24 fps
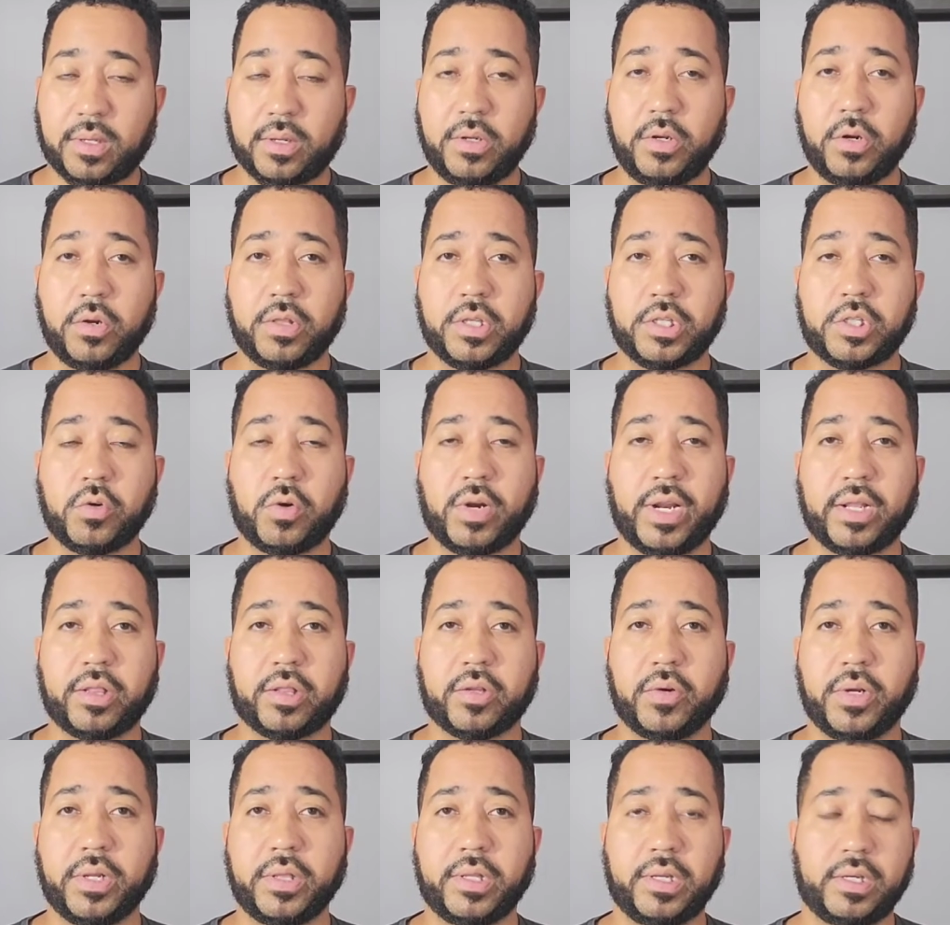you know, the short
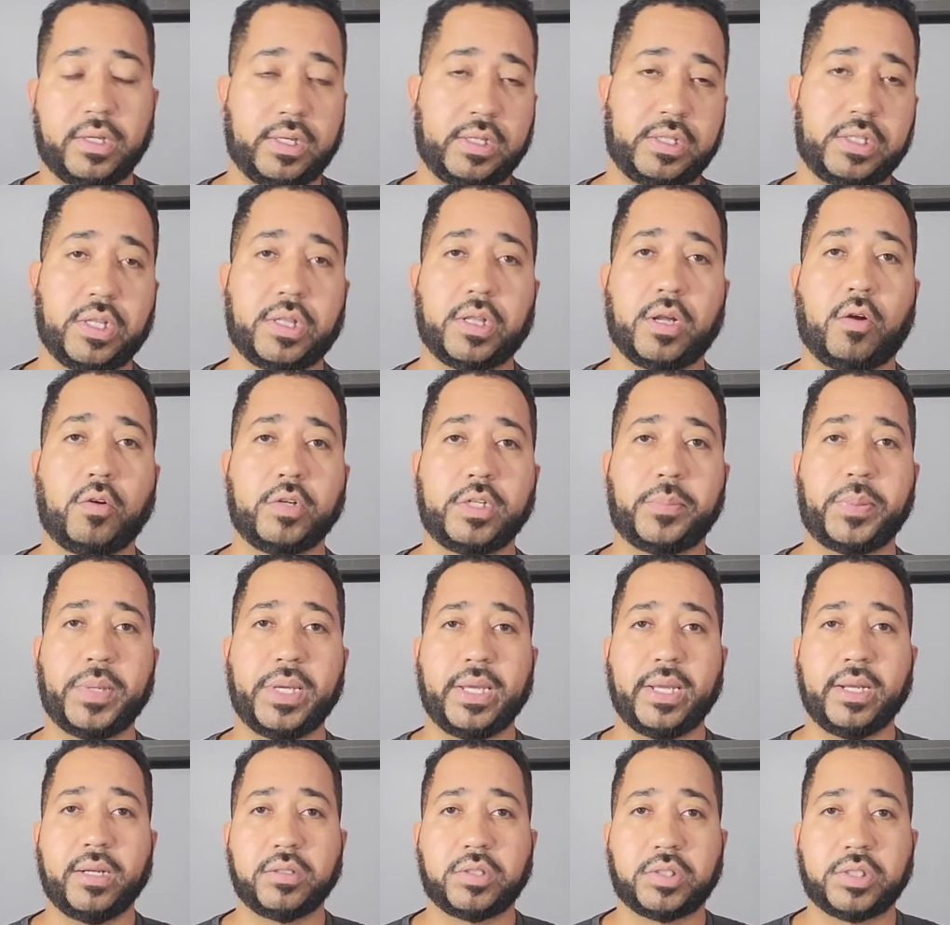answer is it, it just all
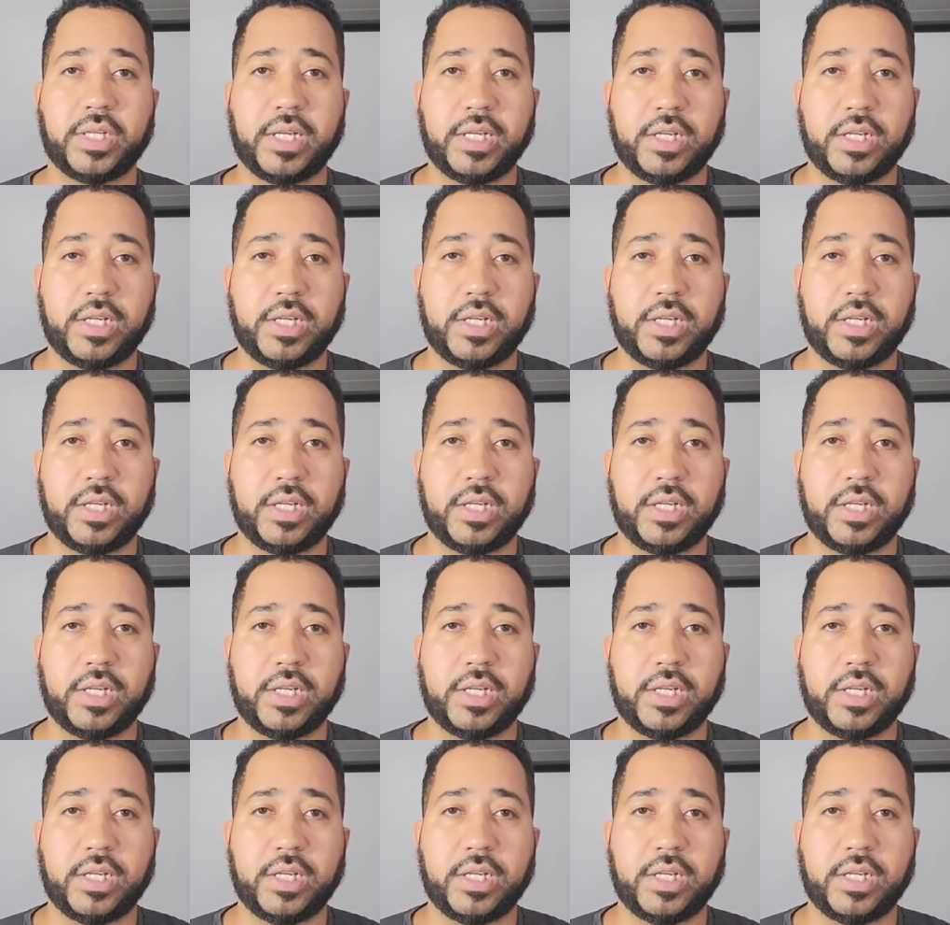depends.